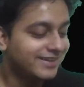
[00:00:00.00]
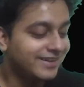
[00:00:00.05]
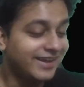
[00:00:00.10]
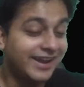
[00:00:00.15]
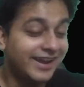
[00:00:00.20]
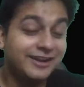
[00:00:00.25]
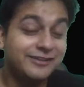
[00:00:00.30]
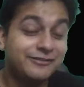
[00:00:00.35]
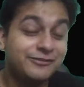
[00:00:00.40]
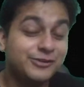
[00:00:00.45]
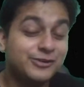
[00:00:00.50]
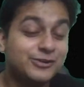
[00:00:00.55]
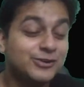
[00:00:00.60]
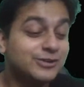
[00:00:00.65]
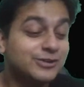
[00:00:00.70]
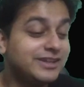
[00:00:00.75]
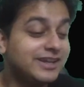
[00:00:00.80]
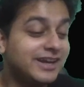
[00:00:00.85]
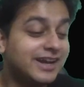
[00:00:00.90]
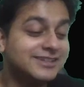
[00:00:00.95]
And if you know
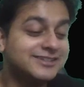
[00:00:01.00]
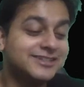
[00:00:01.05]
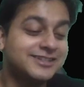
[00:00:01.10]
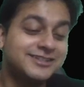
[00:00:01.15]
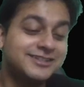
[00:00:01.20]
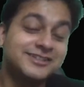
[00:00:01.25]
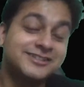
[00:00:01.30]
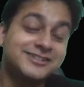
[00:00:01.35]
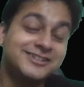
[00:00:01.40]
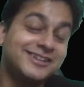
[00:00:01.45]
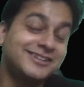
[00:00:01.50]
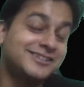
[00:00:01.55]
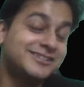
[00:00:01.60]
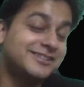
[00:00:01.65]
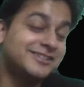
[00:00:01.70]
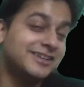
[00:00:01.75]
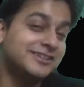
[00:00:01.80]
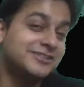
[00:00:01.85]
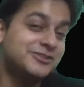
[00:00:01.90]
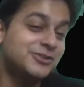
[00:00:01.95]
the answer, it's
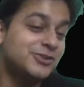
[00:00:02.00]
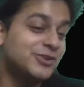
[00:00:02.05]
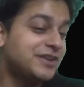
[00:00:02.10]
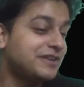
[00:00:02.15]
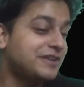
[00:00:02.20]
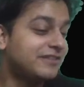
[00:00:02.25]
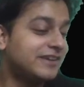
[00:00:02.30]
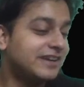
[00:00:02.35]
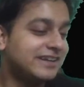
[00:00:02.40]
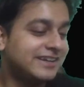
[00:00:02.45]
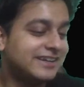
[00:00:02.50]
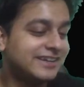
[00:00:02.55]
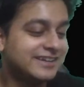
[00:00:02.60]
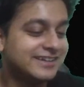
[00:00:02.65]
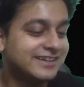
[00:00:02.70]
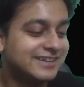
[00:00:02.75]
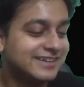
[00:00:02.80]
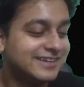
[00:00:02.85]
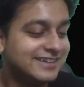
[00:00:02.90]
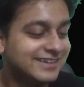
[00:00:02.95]
a sure event.
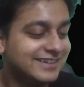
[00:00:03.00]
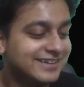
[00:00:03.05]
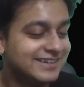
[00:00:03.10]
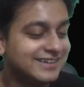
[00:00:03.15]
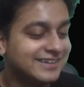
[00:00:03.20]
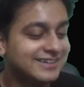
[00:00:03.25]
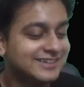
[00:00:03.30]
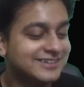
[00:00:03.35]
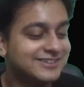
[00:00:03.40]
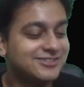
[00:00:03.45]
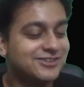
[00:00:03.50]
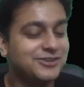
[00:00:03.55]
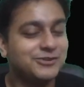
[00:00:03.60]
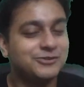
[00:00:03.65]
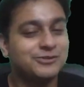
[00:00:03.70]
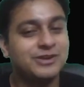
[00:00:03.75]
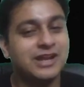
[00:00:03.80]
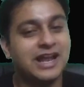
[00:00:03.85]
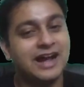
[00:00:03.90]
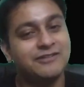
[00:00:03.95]
So you
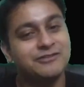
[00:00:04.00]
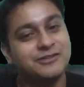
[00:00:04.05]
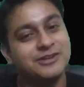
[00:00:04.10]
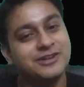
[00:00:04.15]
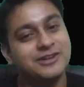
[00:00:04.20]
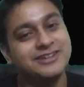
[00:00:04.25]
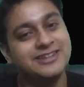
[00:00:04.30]
will have to,